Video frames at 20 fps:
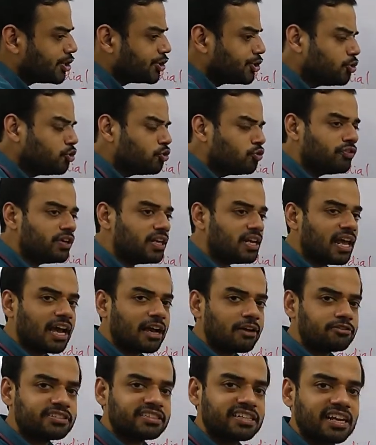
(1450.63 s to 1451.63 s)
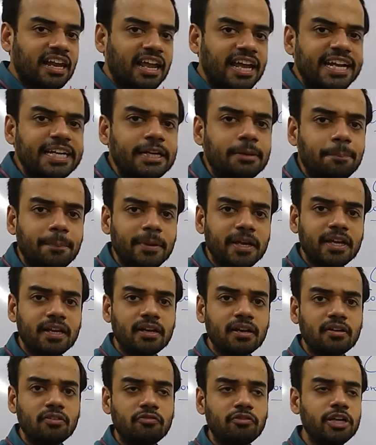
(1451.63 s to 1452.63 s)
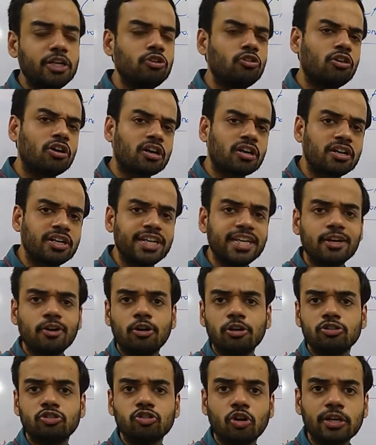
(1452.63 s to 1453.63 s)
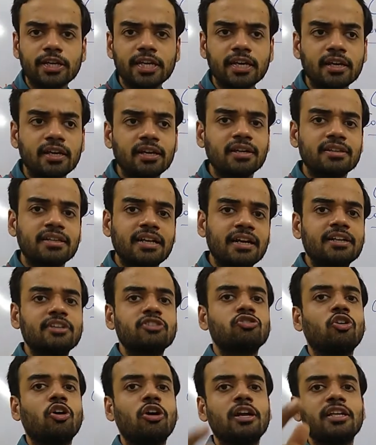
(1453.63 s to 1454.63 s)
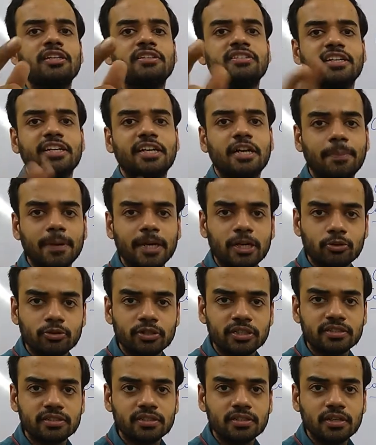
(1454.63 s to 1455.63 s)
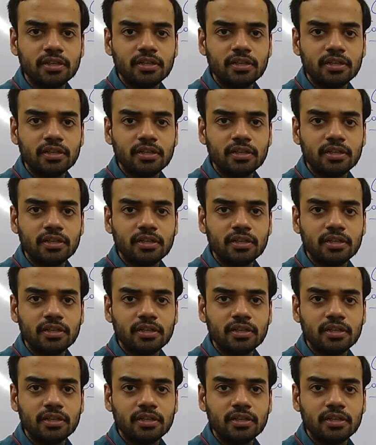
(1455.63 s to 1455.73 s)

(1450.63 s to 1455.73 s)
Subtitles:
you will have slight pain when you are running or jogging. That is called angina pectoris.